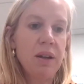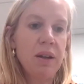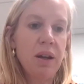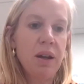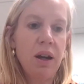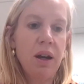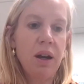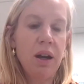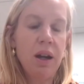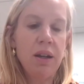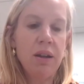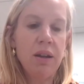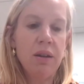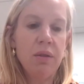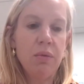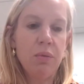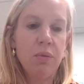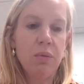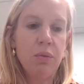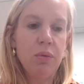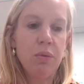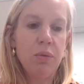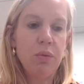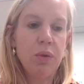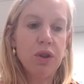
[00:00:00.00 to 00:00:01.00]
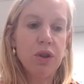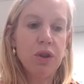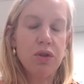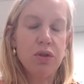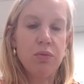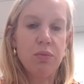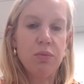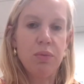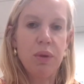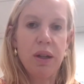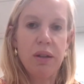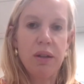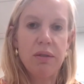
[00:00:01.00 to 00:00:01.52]
on what
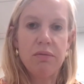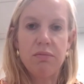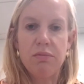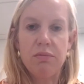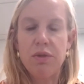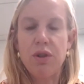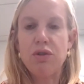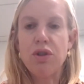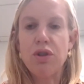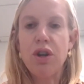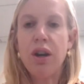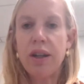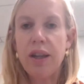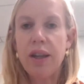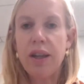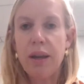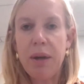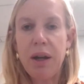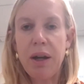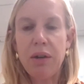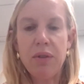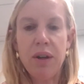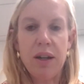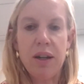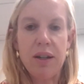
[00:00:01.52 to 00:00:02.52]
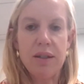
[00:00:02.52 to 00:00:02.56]
you're talking about, right?